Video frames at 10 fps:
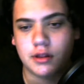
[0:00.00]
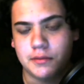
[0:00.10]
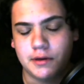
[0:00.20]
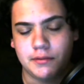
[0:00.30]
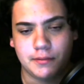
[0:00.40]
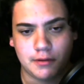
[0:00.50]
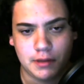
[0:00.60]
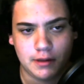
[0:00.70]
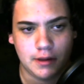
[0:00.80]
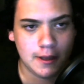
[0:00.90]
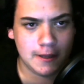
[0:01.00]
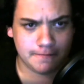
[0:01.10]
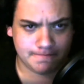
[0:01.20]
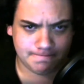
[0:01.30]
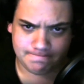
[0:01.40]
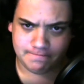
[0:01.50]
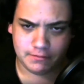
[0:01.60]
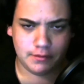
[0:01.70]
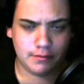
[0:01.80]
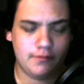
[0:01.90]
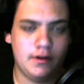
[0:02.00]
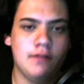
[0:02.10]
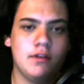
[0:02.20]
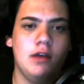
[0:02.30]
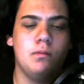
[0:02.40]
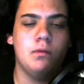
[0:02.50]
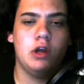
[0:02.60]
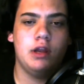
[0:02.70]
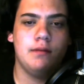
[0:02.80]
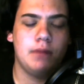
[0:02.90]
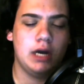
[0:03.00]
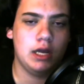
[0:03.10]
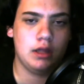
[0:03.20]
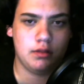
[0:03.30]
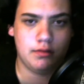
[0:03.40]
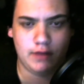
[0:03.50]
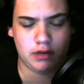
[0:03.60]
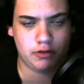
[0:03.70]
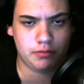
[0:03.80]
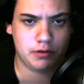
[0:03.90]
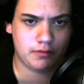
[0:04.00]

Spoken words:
the minimum, it could be 5-game win by Vegas, but of